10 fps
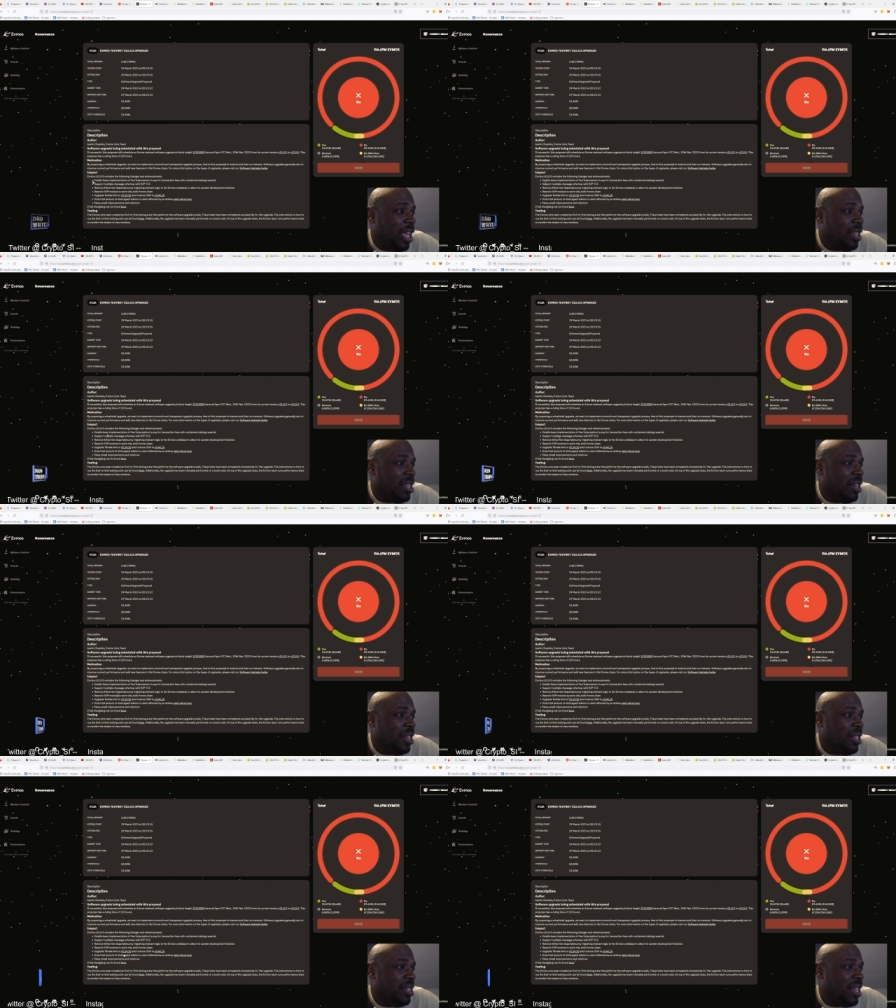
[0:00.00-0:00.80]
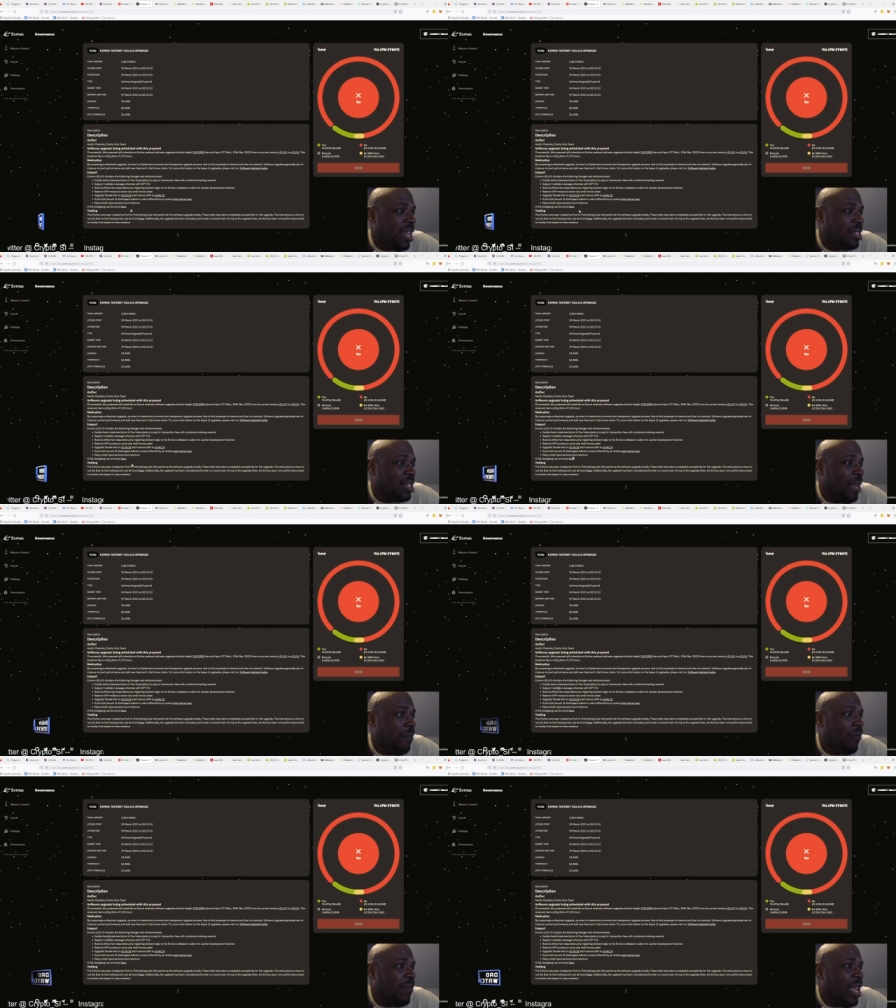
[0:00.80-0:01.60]
it done the exact
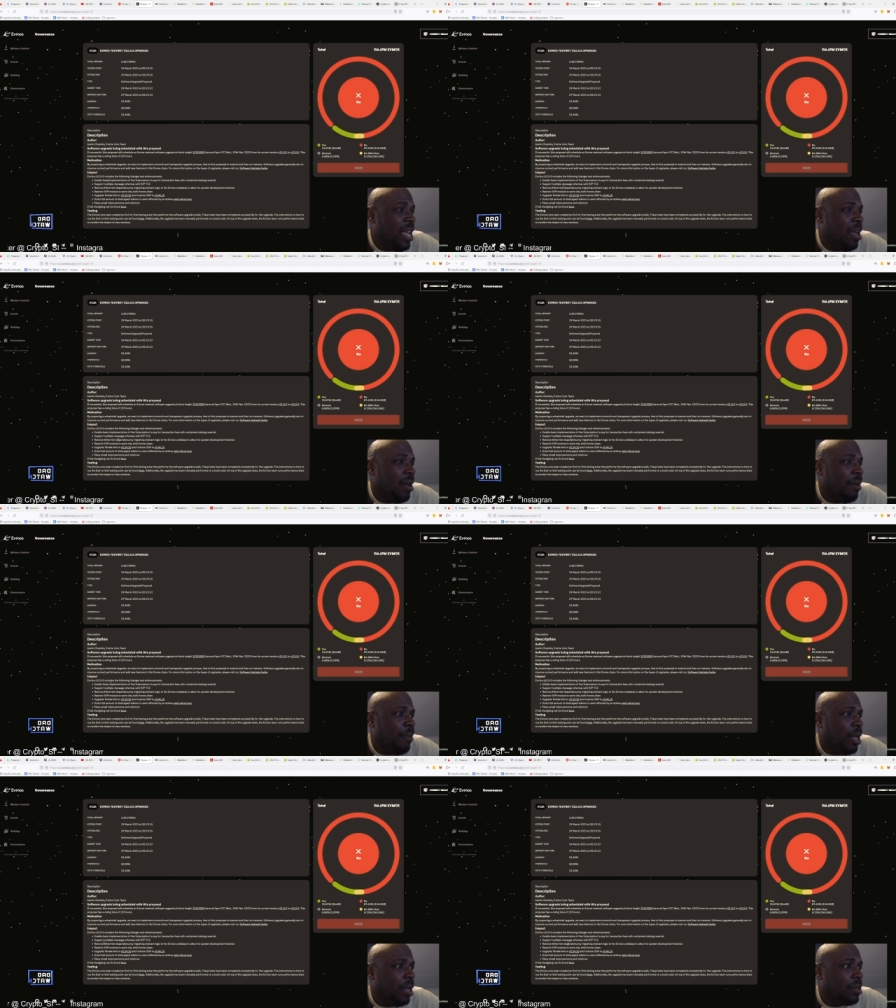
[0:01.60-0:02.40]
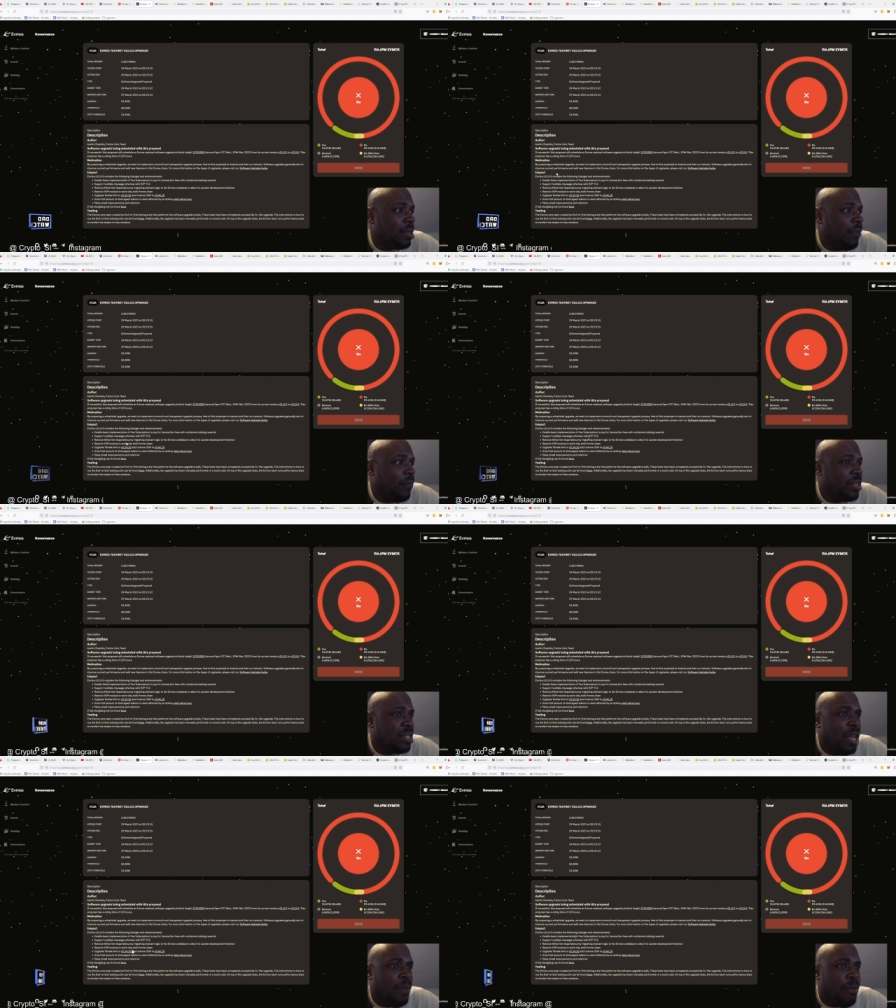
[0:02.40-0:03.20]
same thing, but for
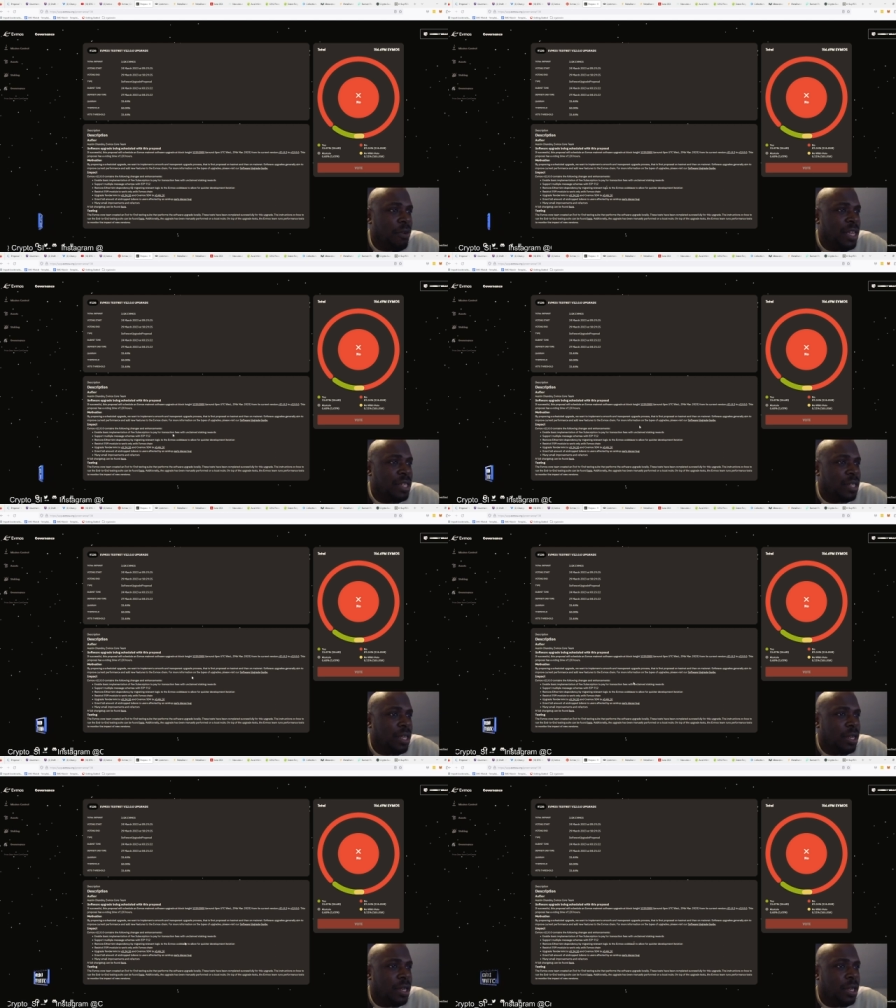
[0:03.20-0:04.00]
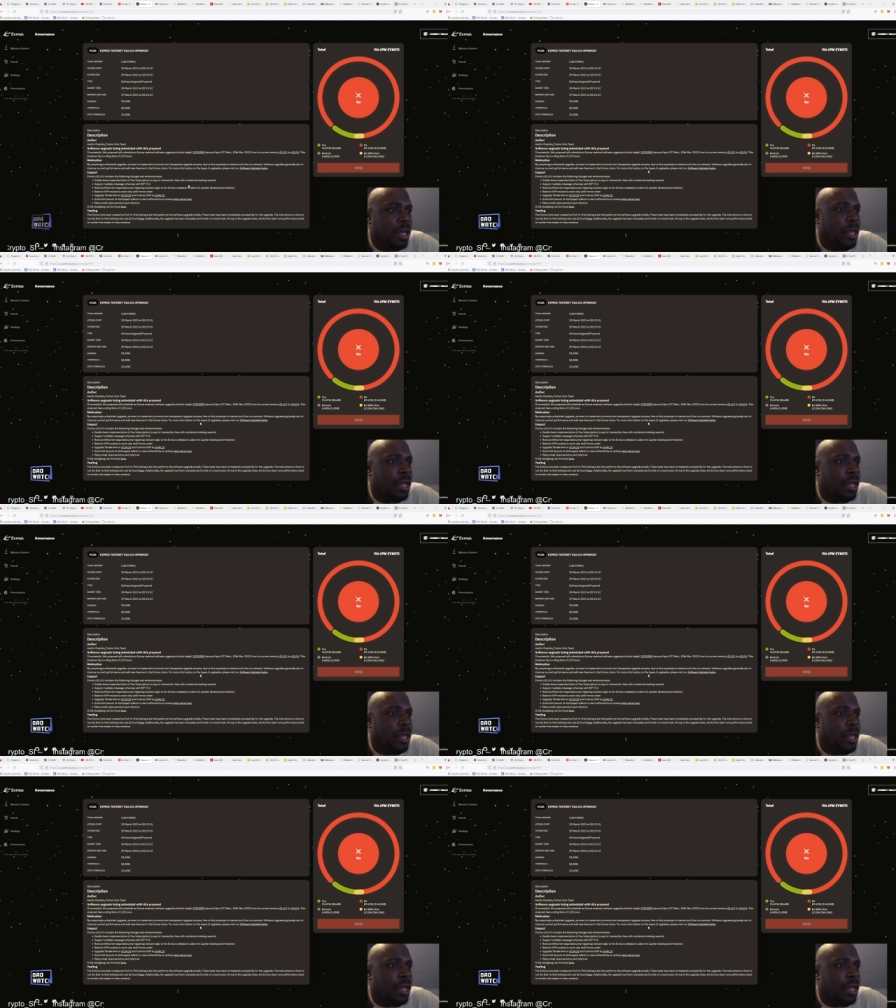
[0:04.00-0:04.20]
some reason,